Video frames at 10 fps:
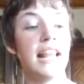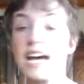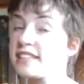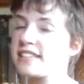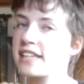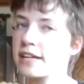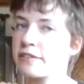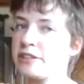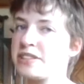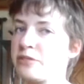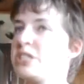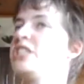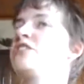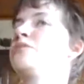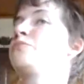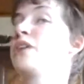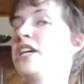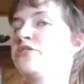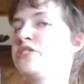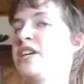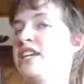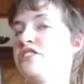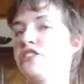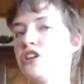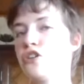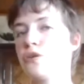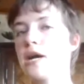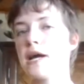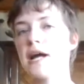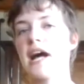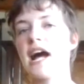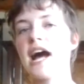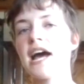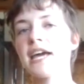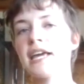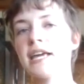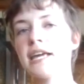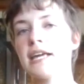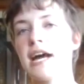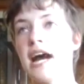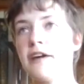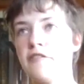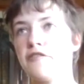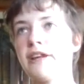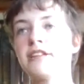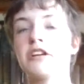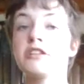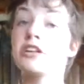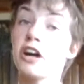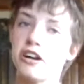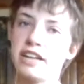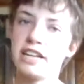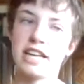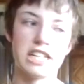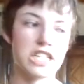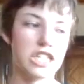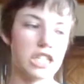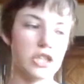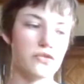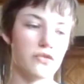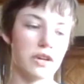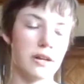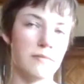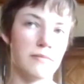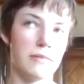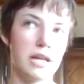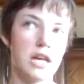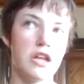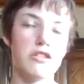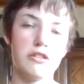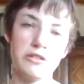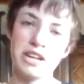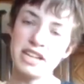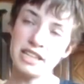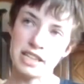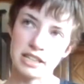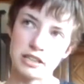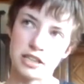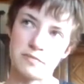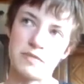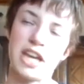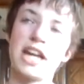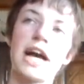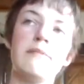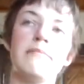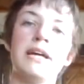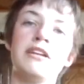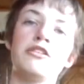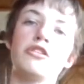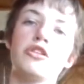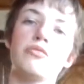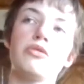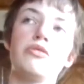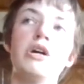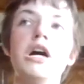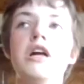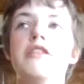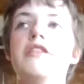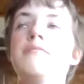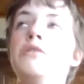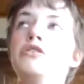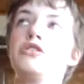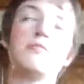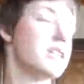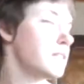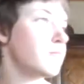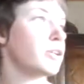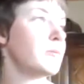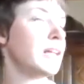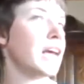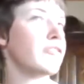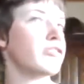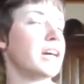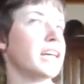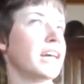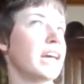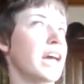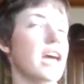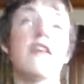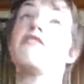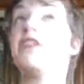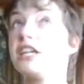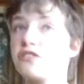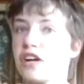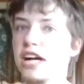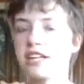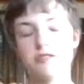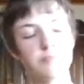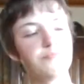last thing I wanted to say, which is a surprise for you guys. So, I have a friend called Cardi, and she's from the United Kingdom, and I met her through the most amazing boyfriend ever, aka Phase 5.